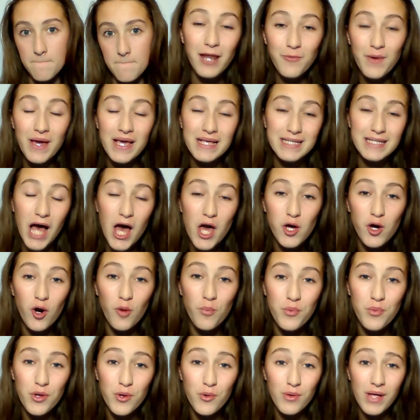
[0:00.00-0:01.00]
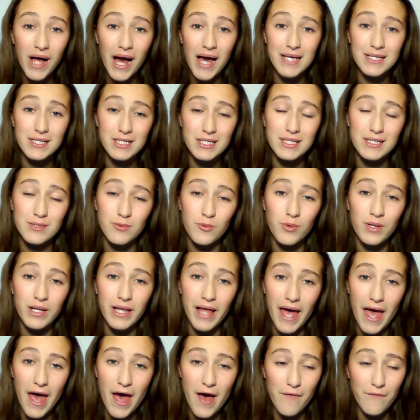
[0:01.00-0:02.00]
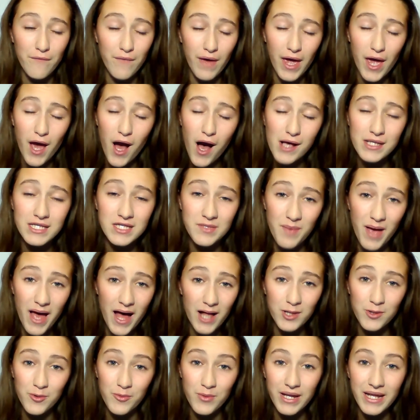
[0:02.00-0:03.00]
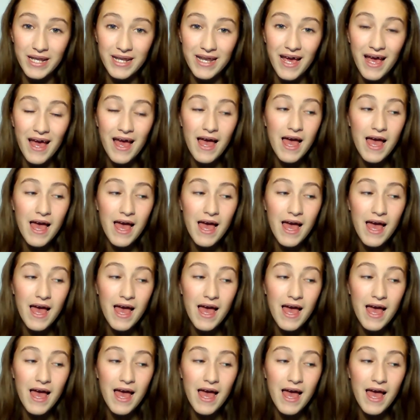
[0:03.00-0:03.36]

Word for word: Anyways, I hope you guys will have an awesome Halloween.